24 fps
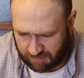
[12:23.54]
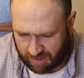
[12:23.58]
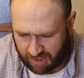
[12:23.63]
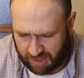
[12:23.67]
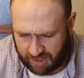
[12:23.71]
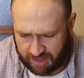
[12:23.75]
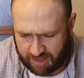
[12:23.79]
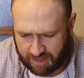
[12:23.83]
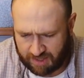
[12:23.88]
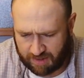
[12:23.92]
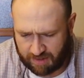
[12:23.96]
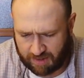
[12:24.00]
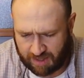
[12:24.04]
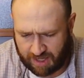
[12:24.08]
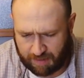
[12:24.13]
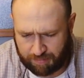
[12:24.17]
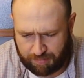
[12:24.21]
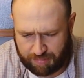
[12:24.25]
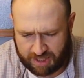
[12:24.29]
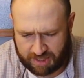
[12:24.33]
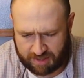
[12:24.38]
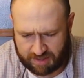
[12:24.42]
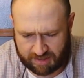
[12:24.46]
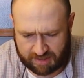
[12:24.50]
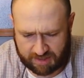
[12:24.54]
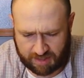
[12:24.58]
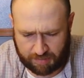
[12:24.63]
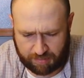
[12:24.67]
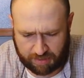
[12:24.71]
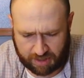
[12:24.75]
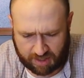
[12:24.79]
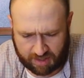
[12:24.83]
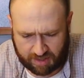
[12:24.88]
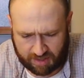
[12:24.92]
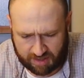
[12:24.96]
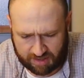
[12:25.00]
I picked this up
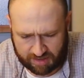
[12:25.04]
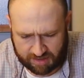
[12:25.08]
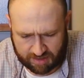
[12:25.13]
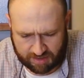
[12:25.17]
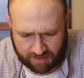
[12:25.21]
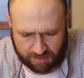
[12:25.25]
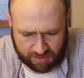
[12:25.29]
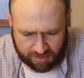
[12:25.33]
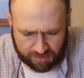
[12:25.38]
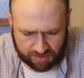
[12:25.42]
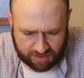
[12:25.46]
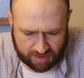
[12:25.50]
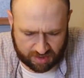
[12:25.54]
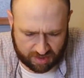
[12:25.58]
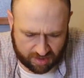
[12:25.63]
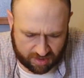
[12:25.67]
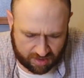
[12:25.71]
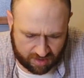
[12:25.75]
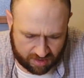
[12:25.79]
at Costco's,